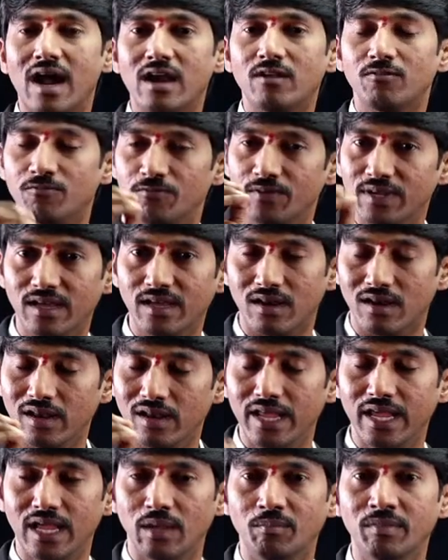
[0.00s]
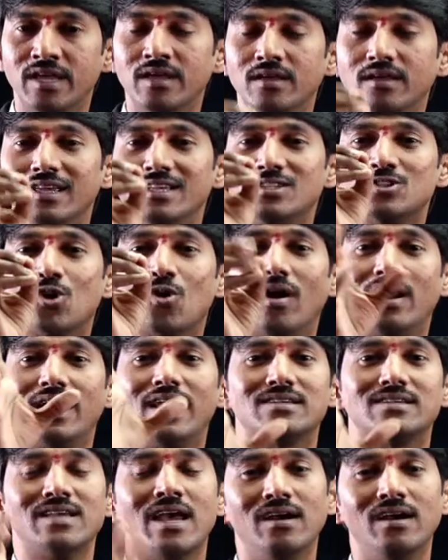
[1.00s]
that figure name is called
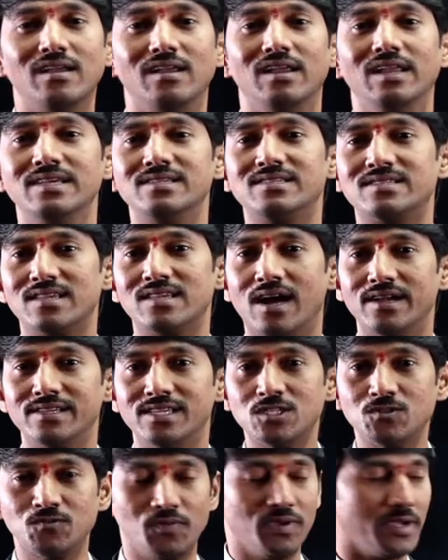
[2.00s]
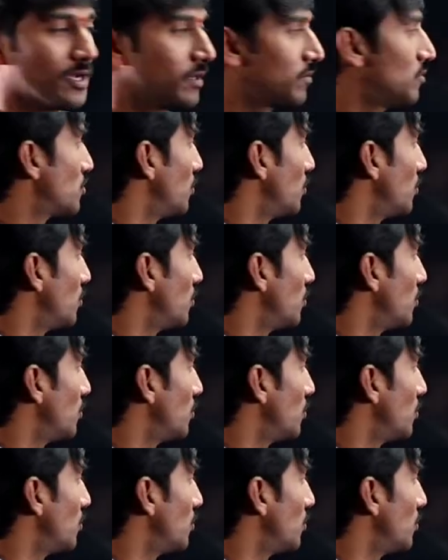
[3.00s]
as Lissajous figure.